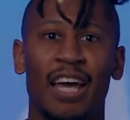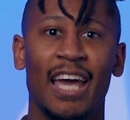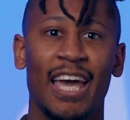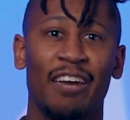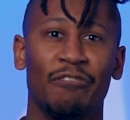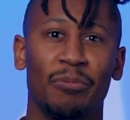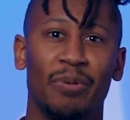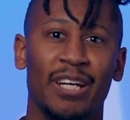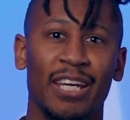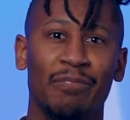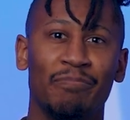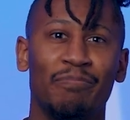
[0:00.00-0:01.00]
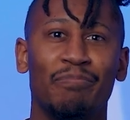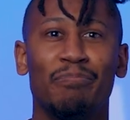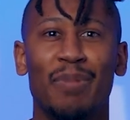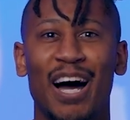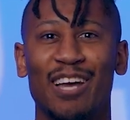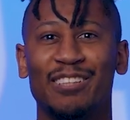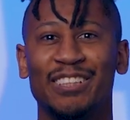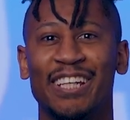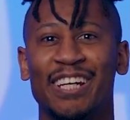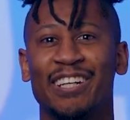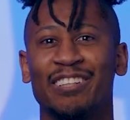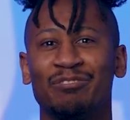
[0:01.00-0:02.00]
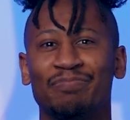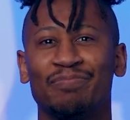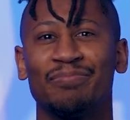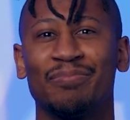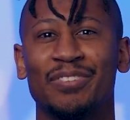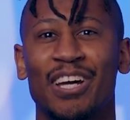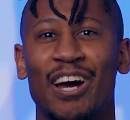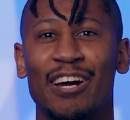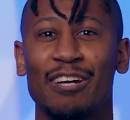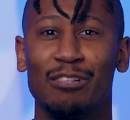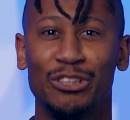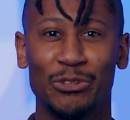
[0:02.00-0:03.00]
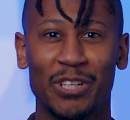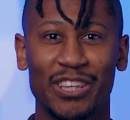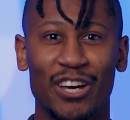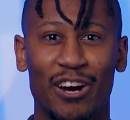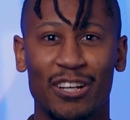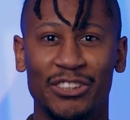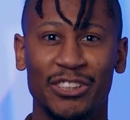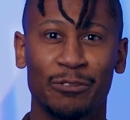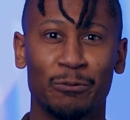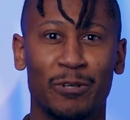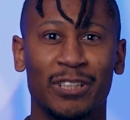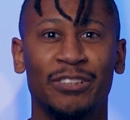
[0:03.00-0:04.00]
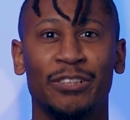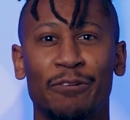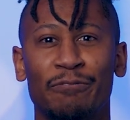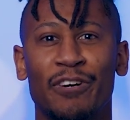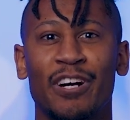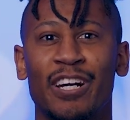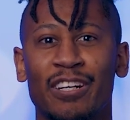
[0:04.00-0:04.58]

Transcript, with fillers: Hey everybody, Miles here. Are you enjoying the Archie Awards so far?